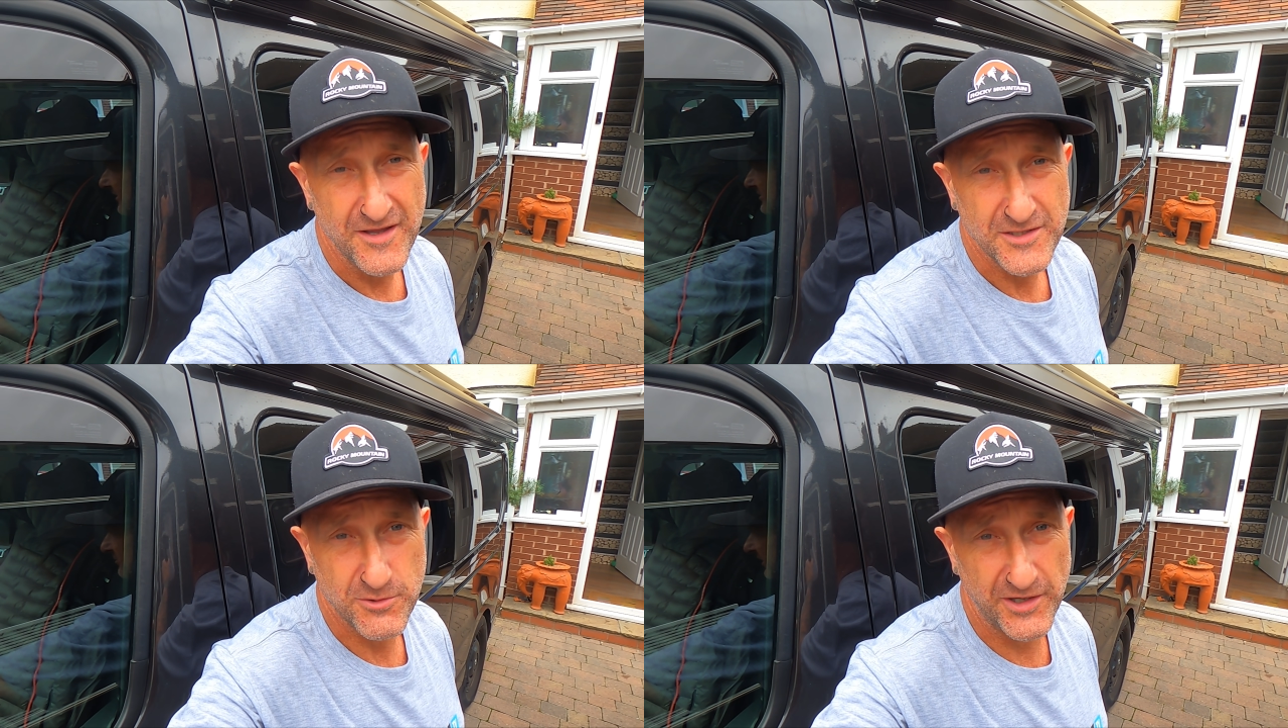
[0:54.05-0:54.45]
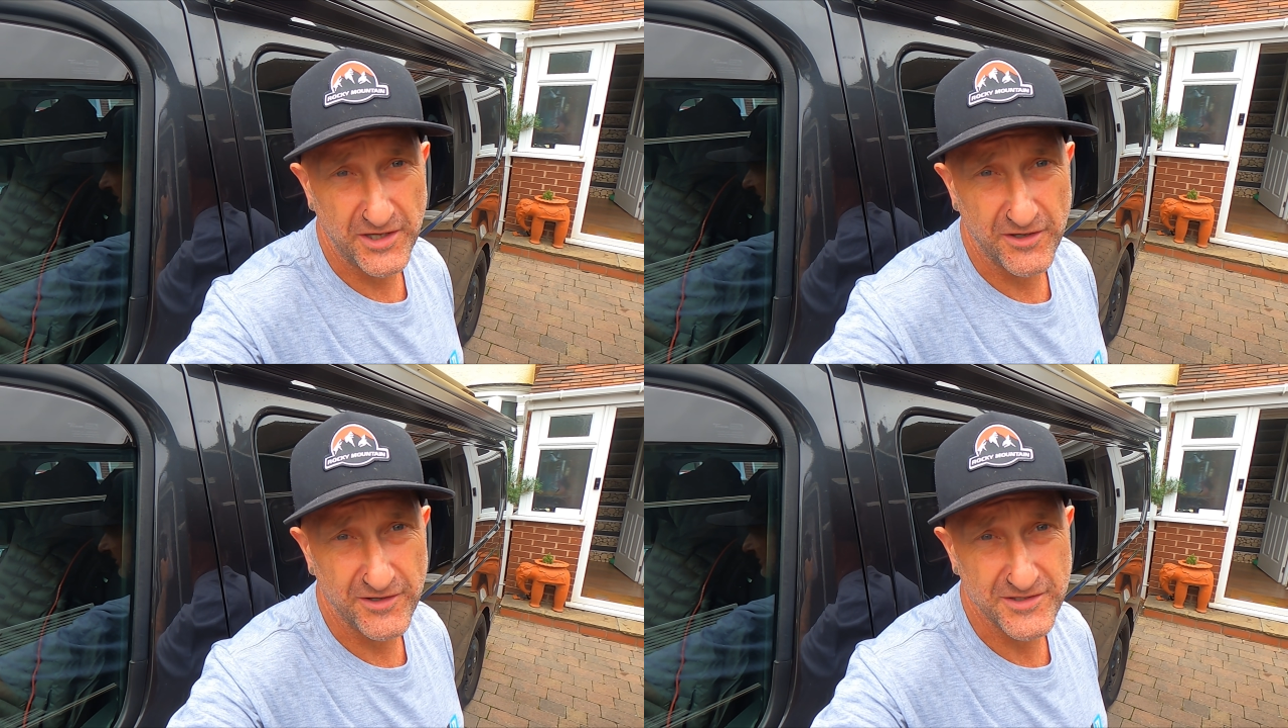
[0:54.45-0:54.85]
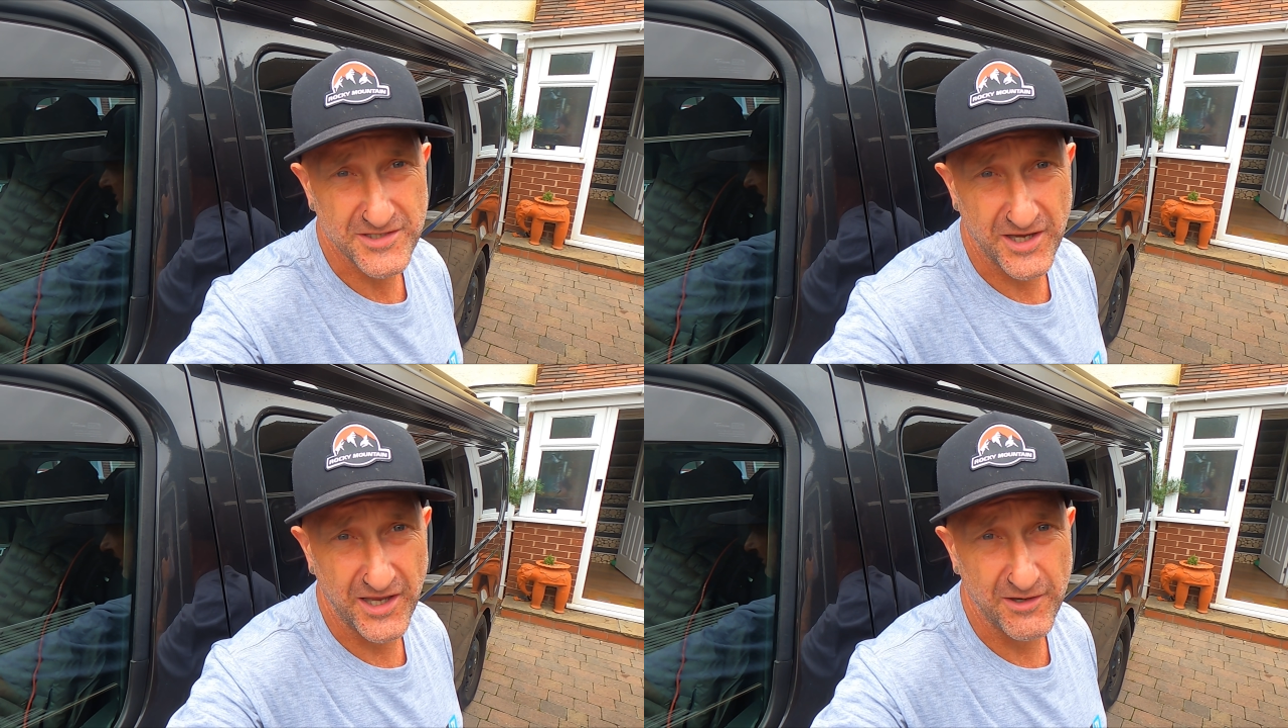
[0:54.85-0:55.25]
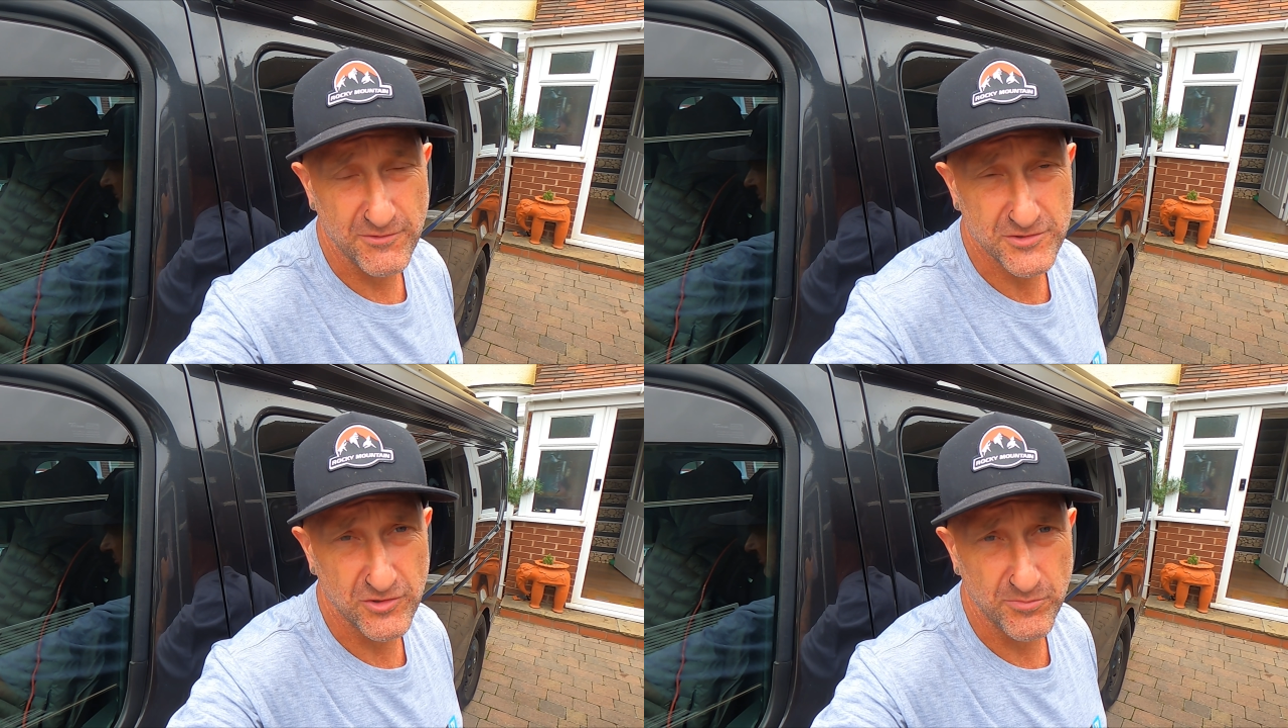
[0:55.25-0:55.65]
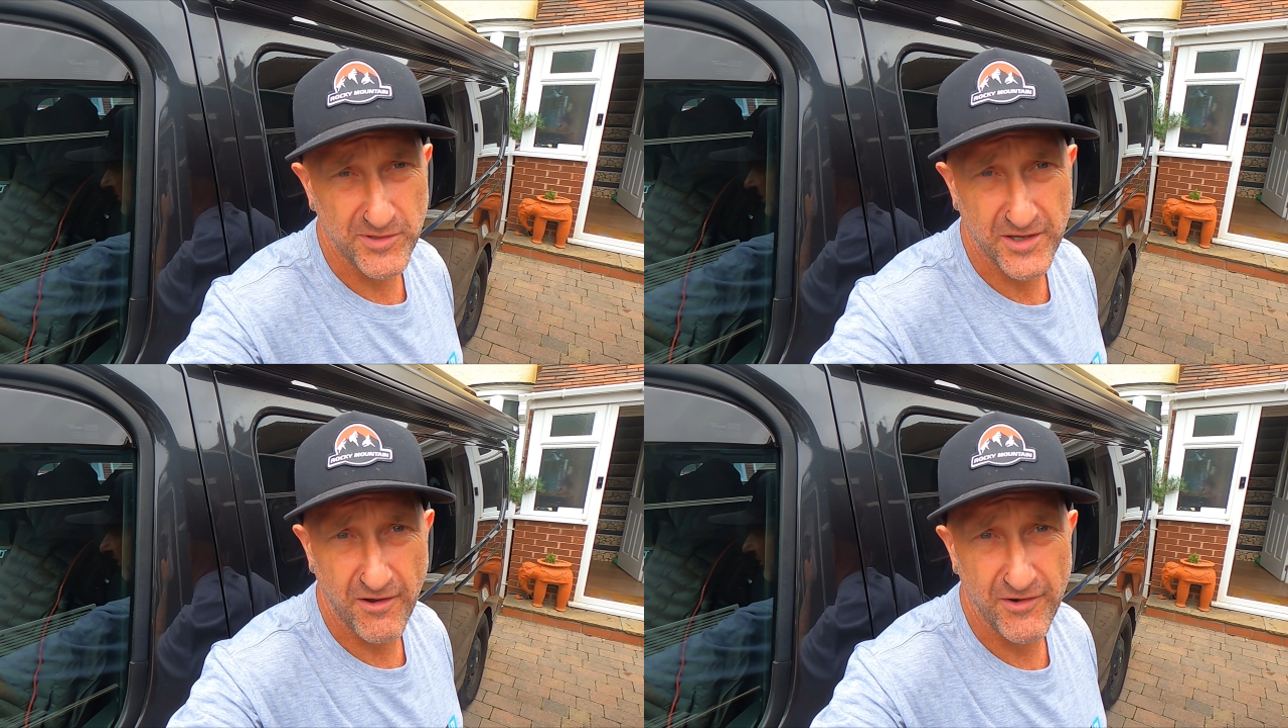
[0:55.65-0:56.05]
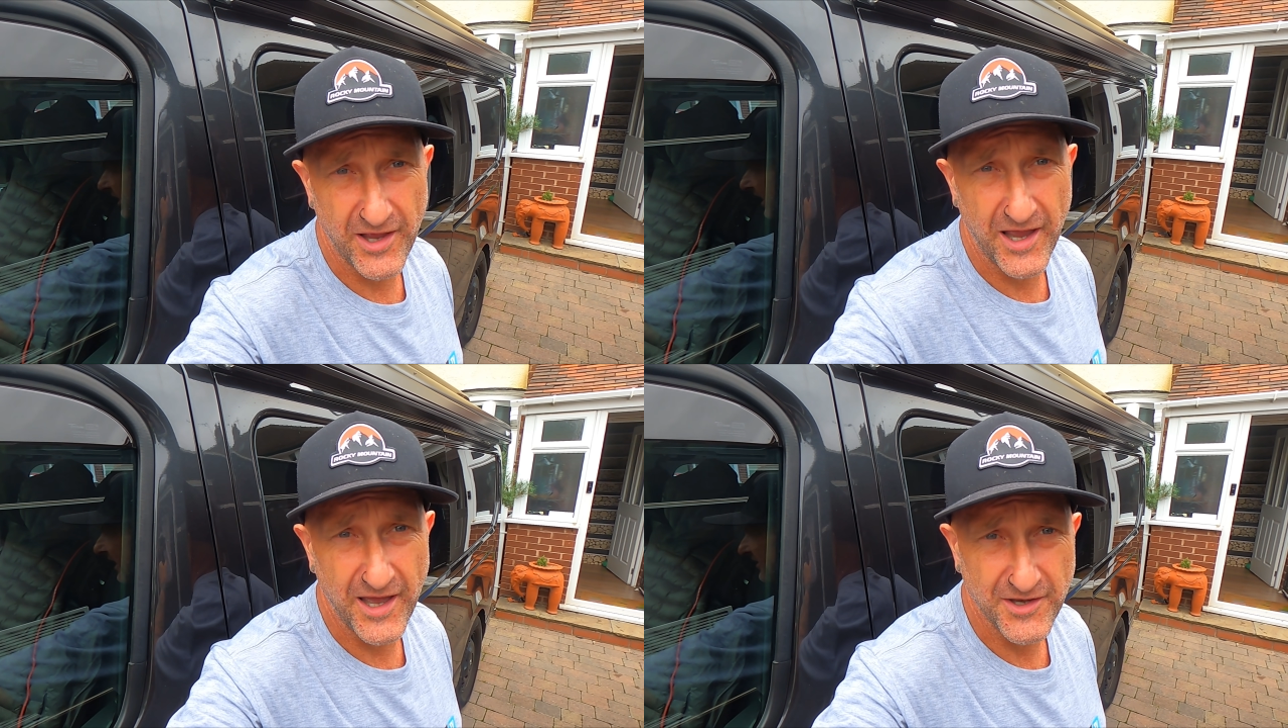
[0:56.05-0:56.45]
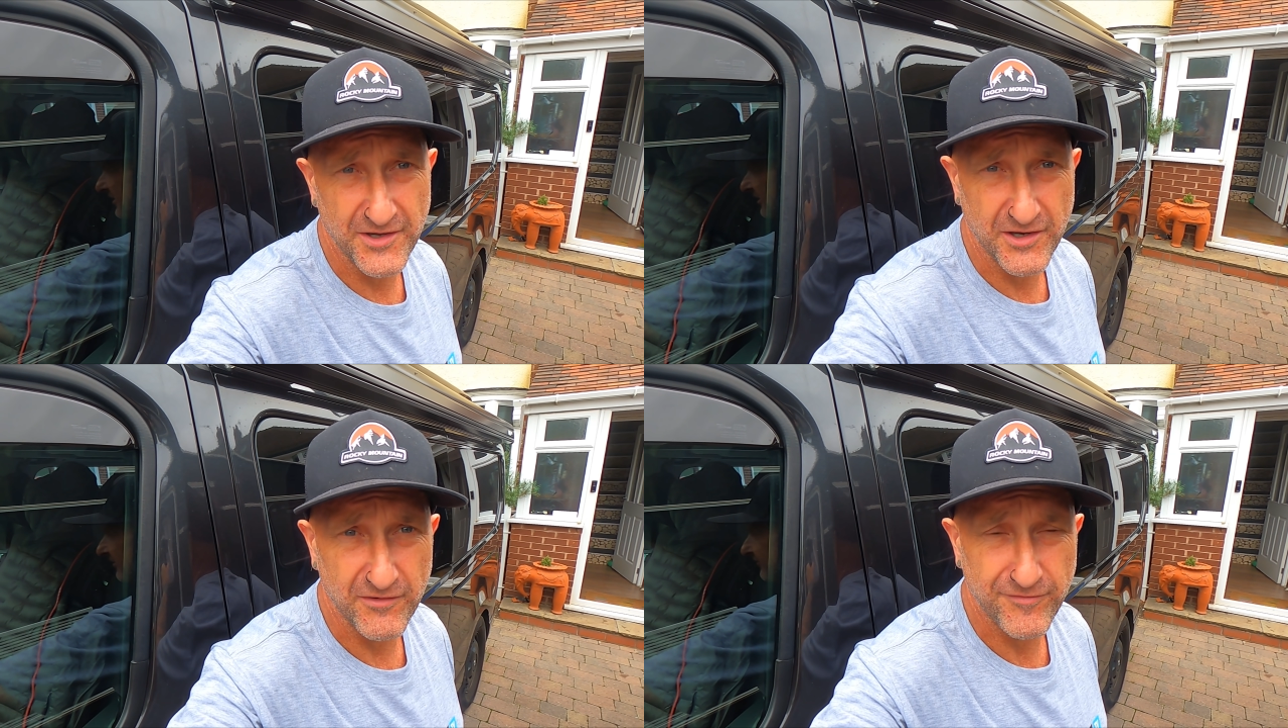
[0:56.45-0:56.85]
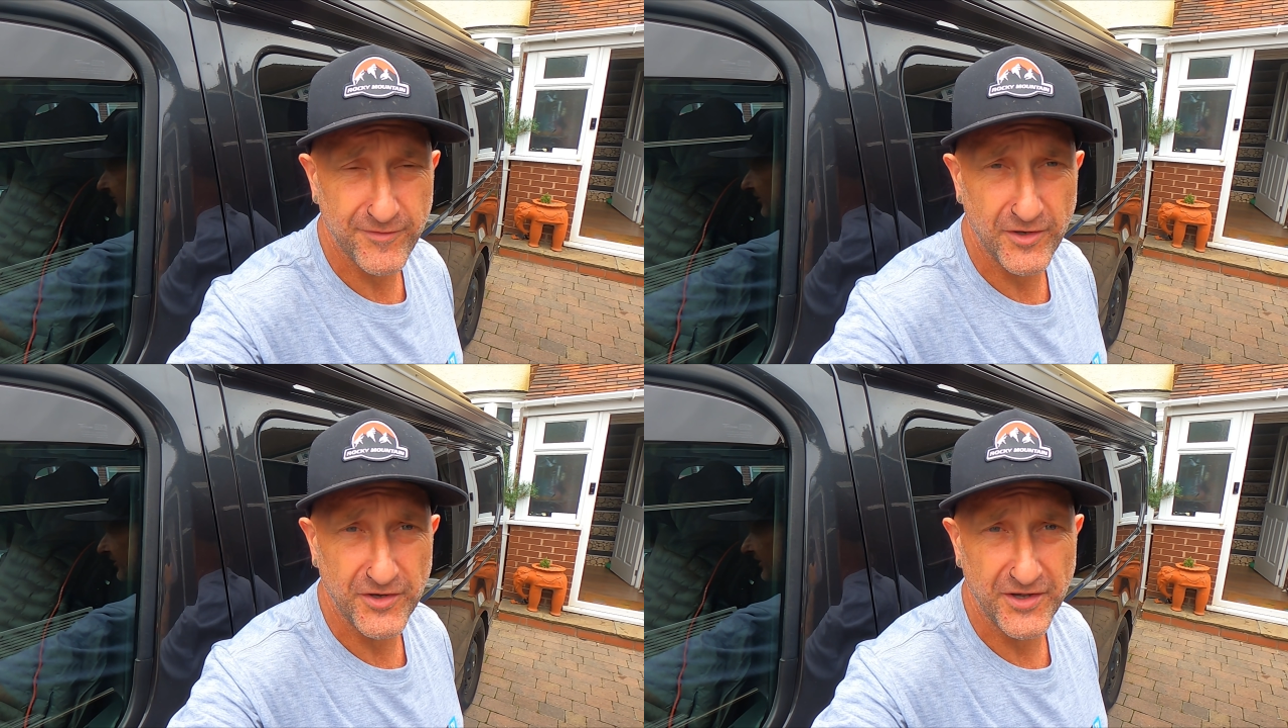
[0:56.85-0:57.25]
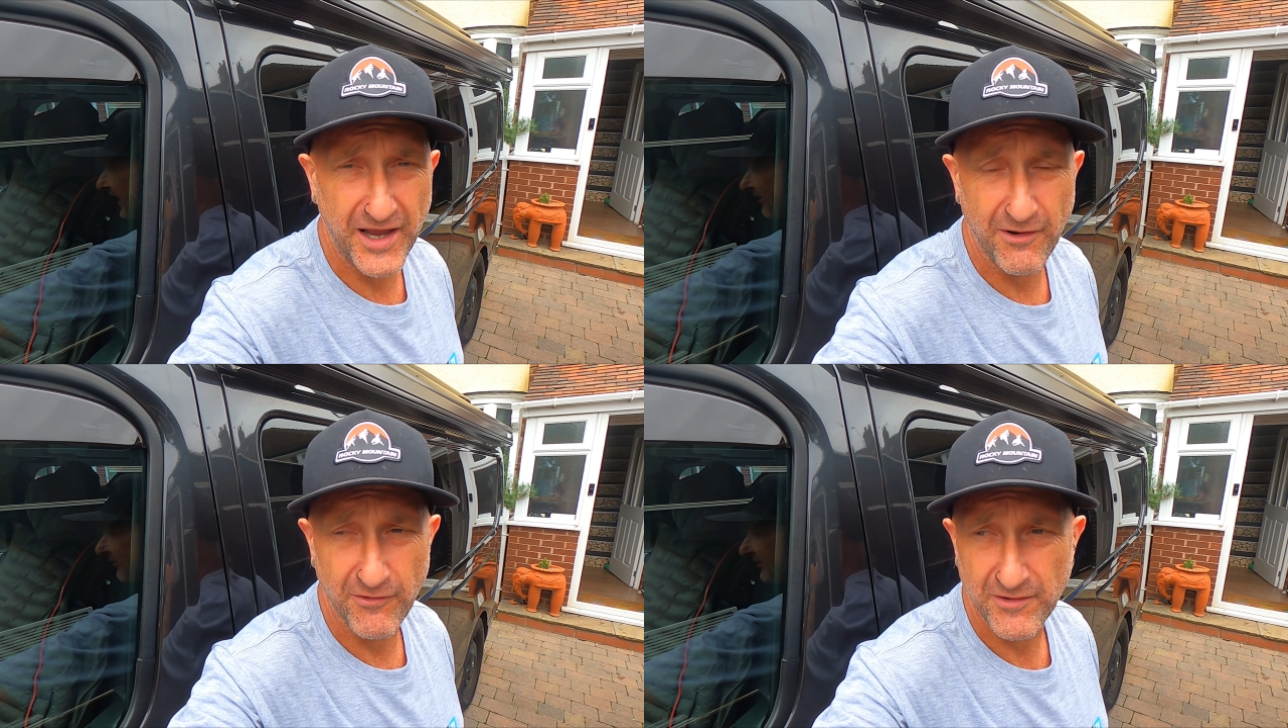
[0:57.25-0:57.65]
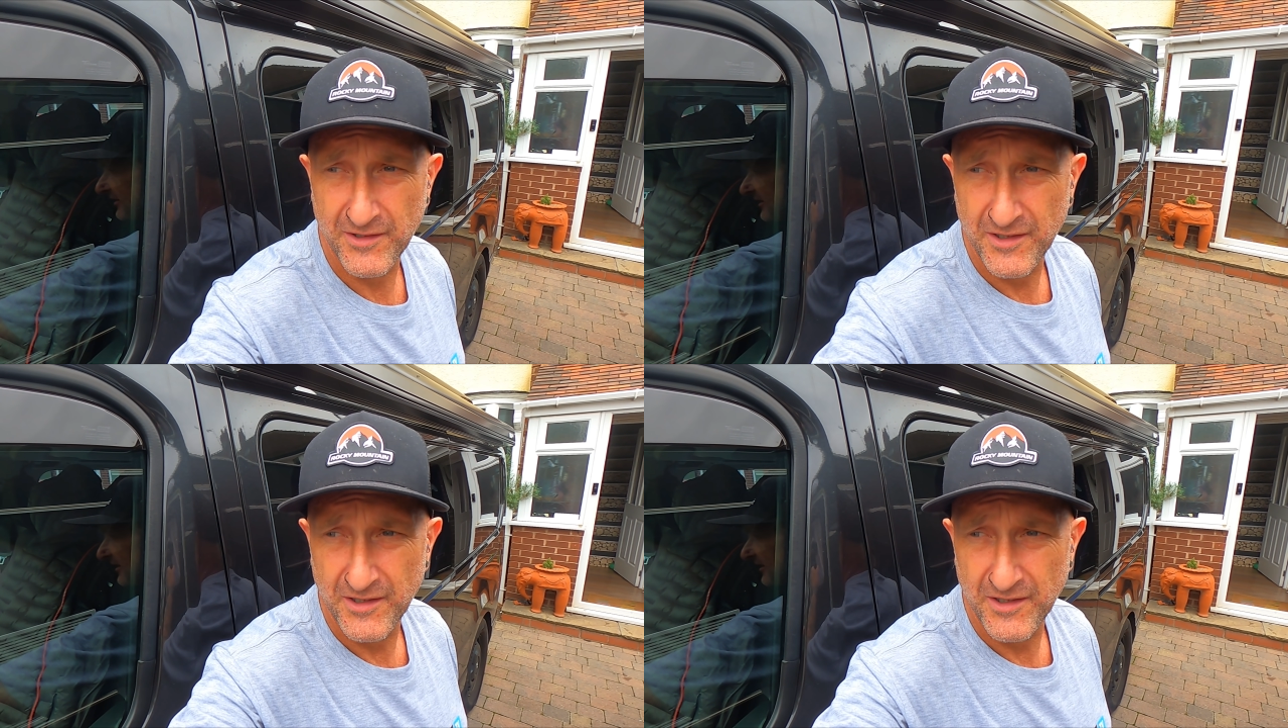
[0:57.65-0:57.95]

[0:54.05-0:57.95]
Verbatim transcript: 2019 it was all but going ahead and it got flooded out,